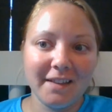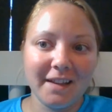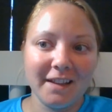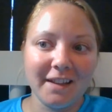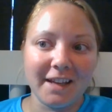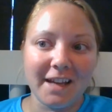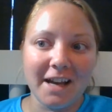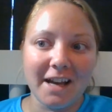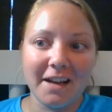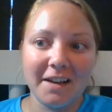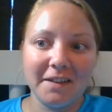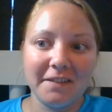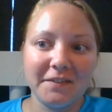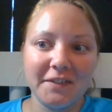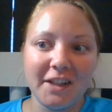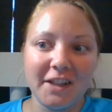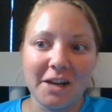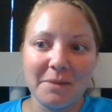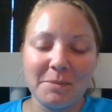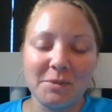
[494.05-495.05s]
like, I
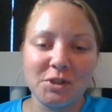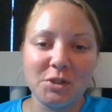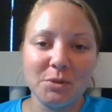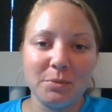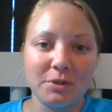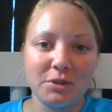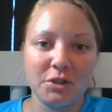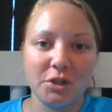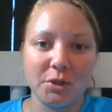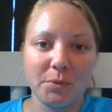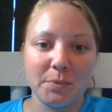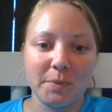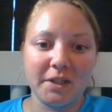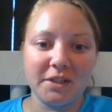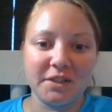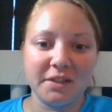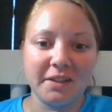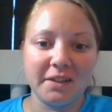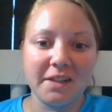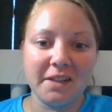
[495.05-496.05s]
feel like I'm a super strong
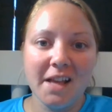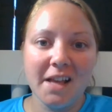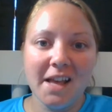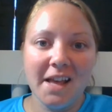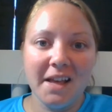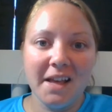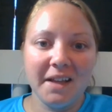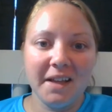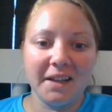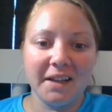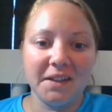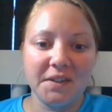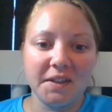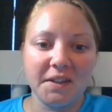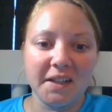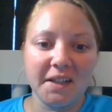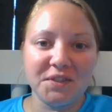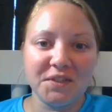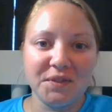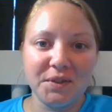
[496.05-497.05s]
person. The
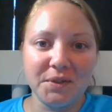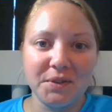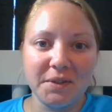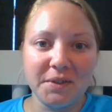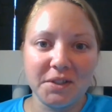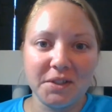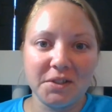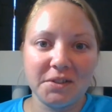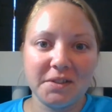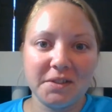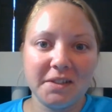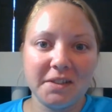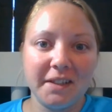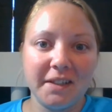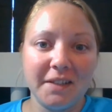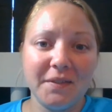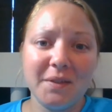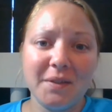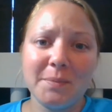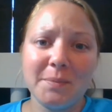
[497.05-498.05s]
last few years,
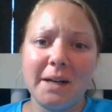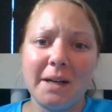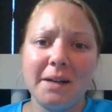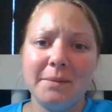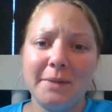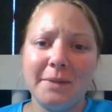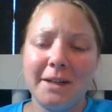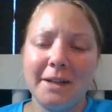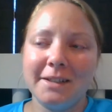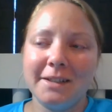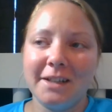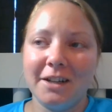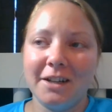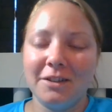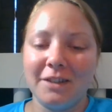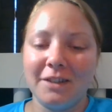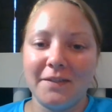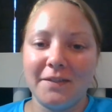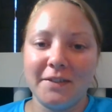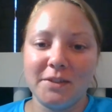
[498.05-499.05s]
and even my
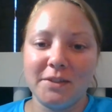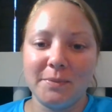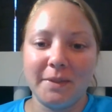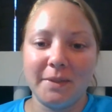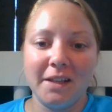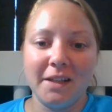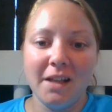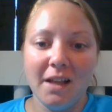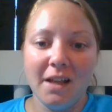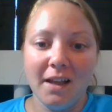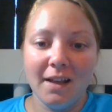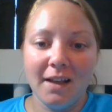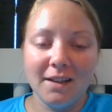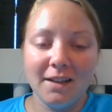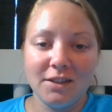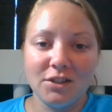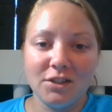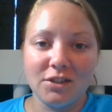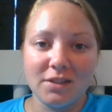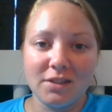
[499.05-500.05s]
entire life has been
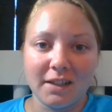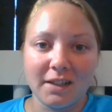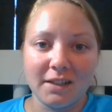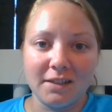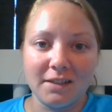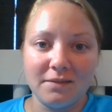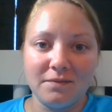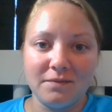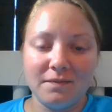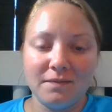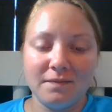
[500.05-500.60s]
just like a